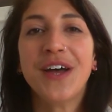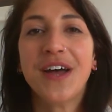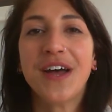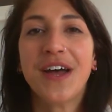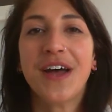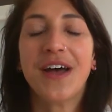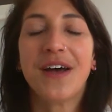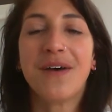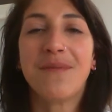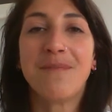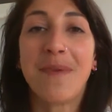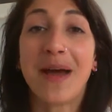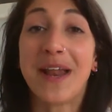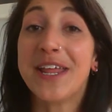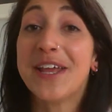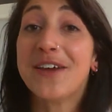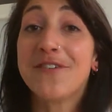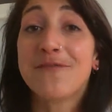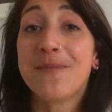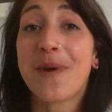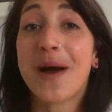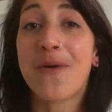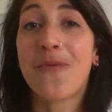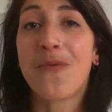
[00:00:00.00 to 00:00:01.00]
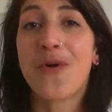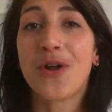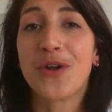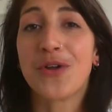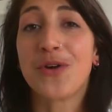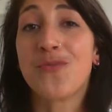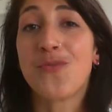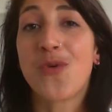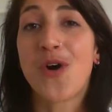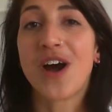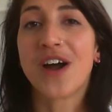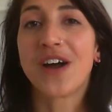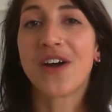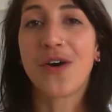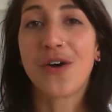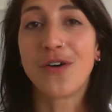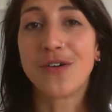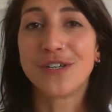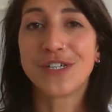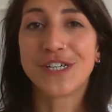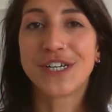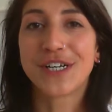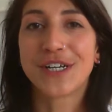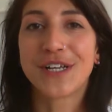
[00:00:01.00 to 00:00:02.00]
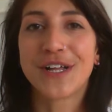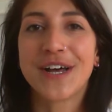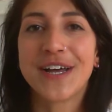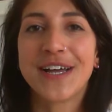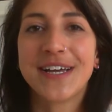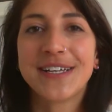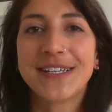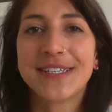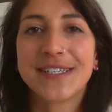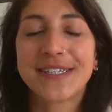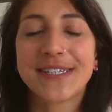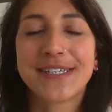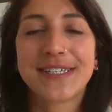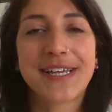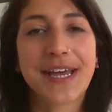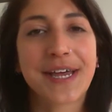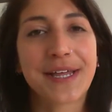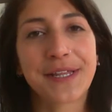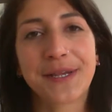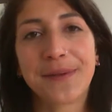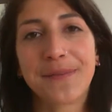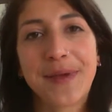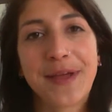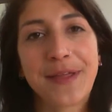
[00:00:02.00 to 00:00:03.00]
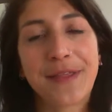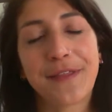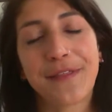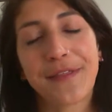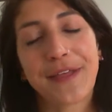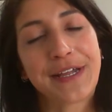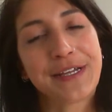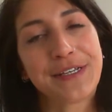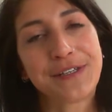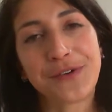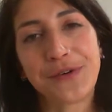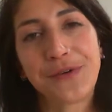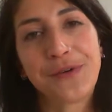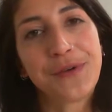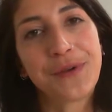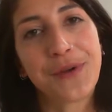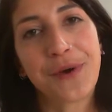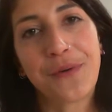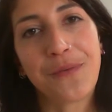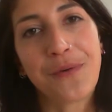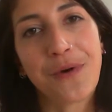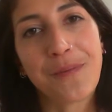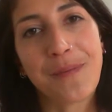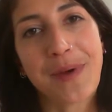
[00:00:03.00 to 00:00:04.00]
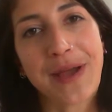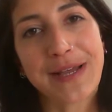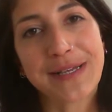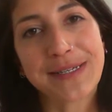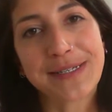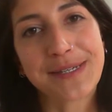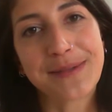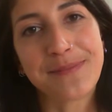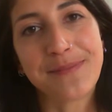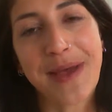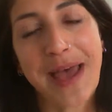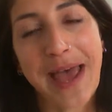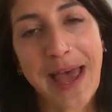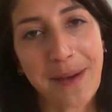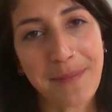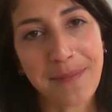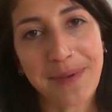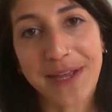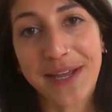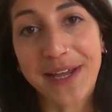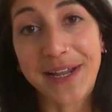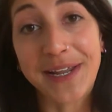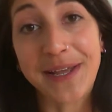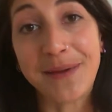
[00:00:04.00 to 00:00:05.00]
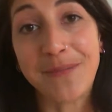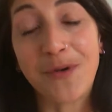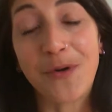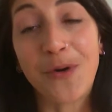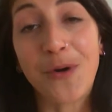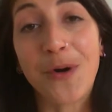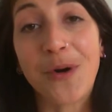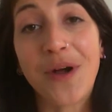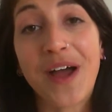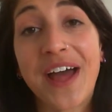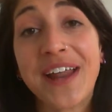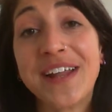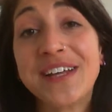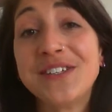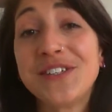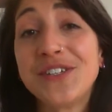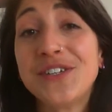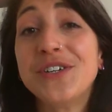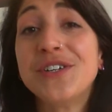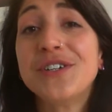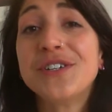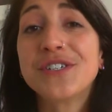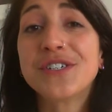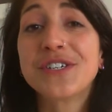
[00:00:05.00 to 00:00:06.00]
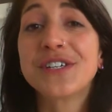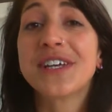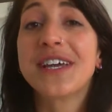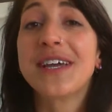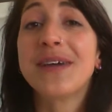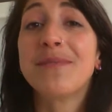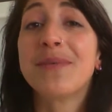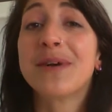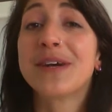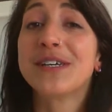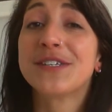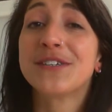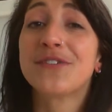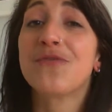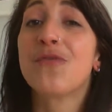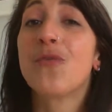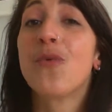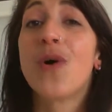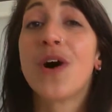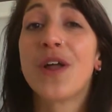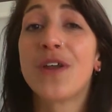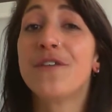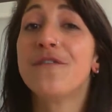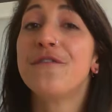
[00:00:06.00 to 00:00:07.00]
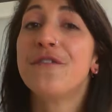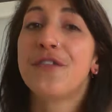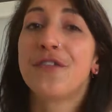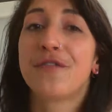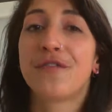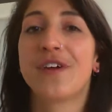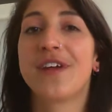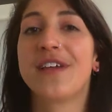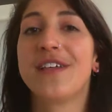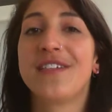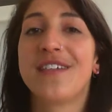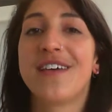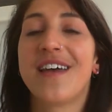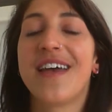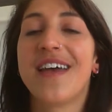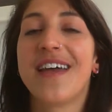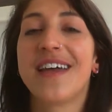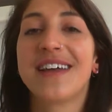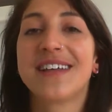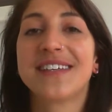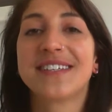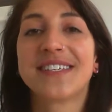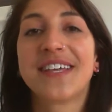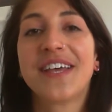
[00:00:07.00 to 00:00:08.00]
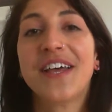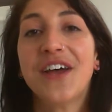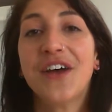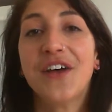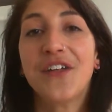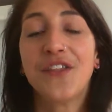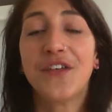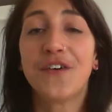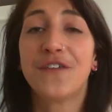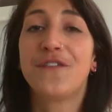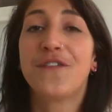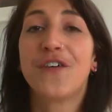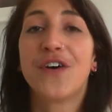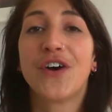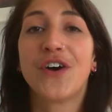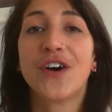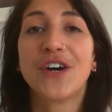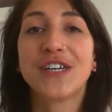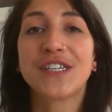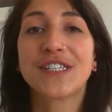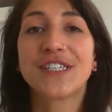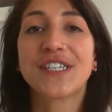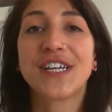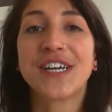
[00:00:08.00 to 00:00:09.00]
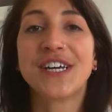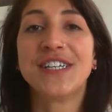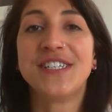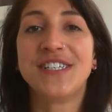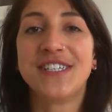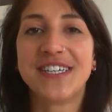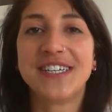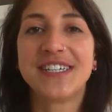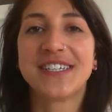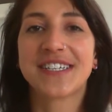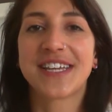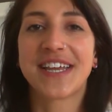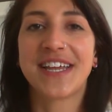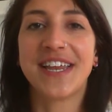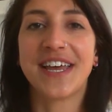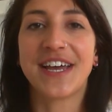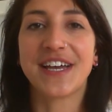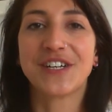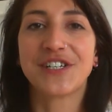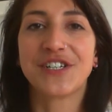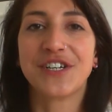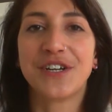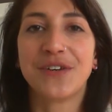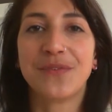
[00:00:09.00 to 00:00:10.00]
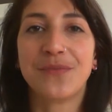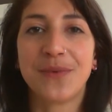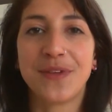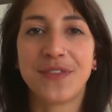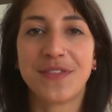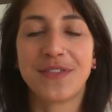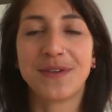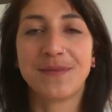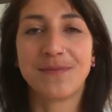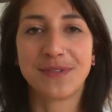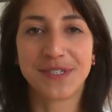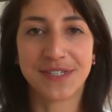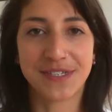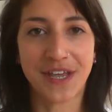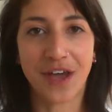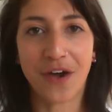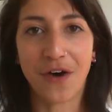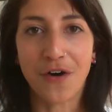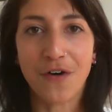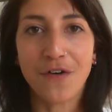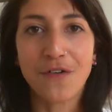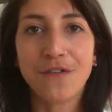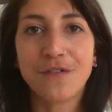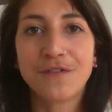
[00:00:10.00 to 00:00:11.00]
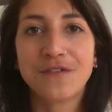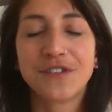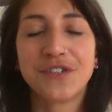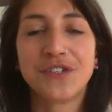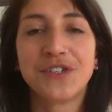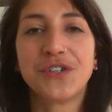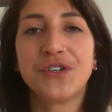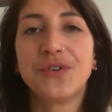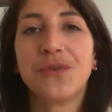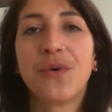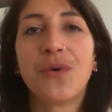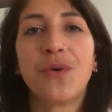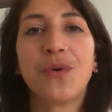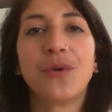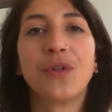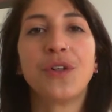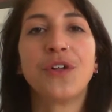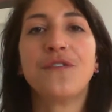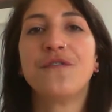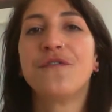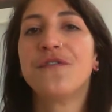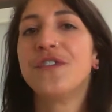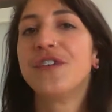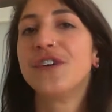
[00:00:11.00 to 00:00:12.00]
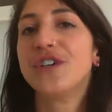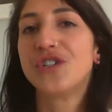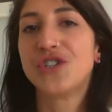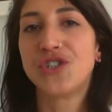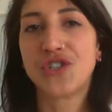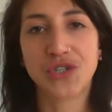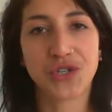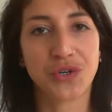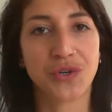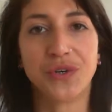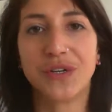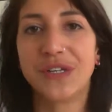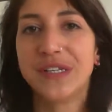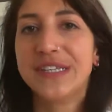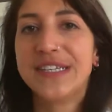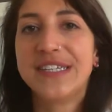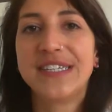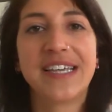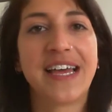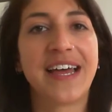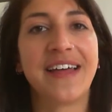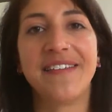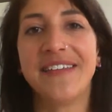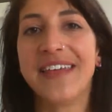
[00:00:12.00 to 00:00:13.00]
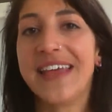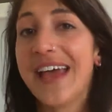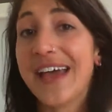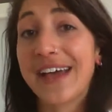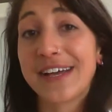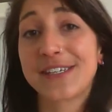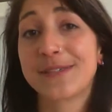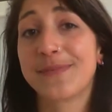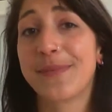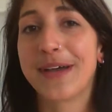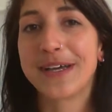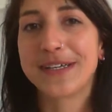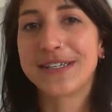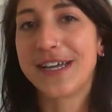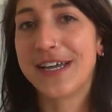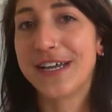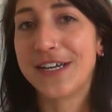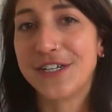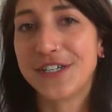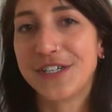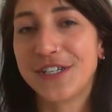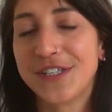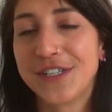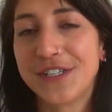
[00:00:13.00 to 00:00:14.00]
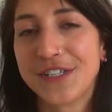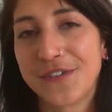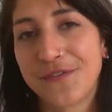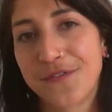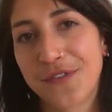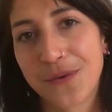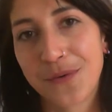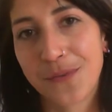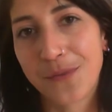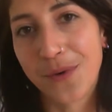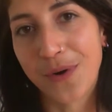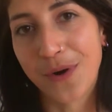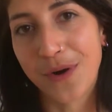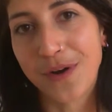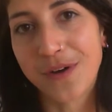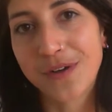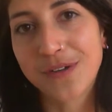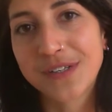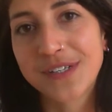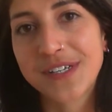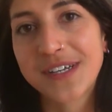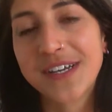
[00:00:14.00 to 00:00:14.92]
many of my one-on-one coaching clients telling me that they don't know what makes them happy anymore. And it's usually because of one of three things. The first, a disconnection with themselves to all of the shoulds and the expectations of the world.